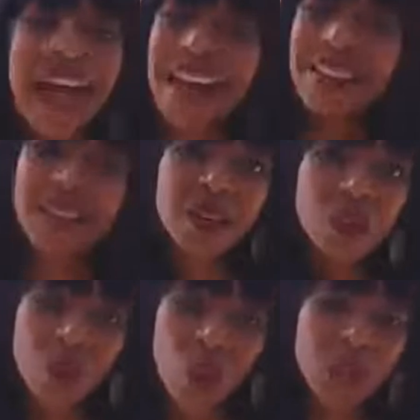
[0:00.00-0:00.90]
And of
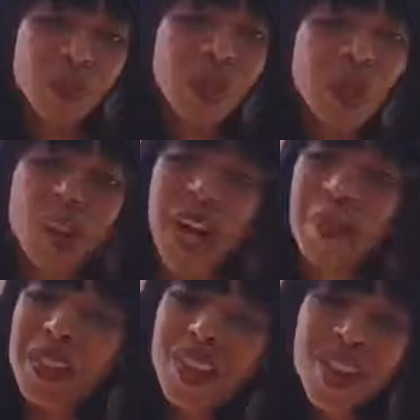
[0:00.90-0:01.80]
course, because you
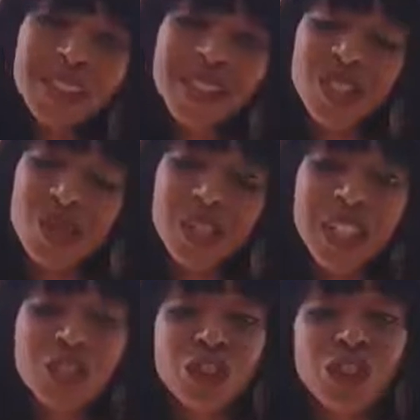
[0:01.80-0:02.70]
come in context of
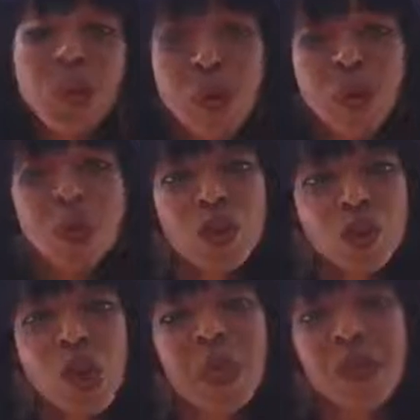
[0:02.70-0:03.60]
relationship, I'm also going to
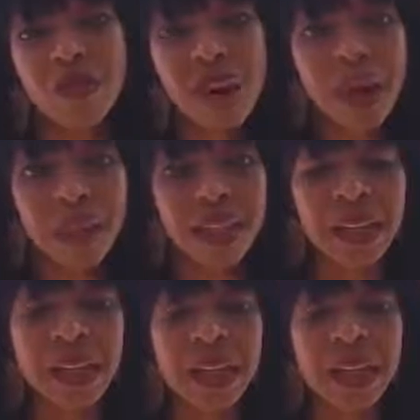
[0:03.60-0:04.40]
talk about family.